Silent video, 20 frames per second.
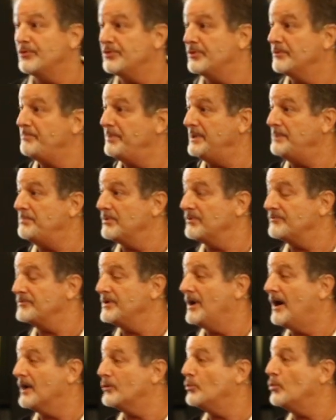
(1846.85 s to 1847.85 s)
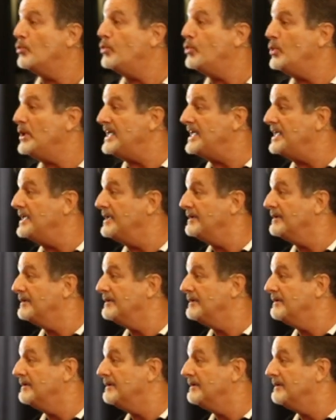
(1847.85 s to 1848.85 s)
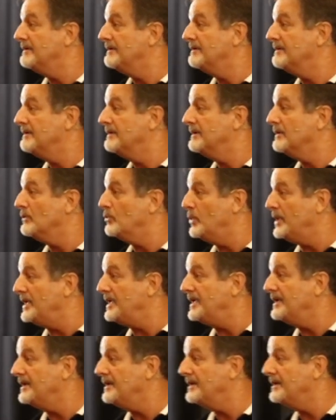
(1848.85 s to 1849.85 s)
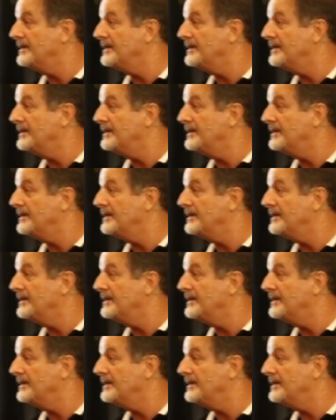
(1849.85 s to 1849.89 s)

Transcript: the people of God. We. We.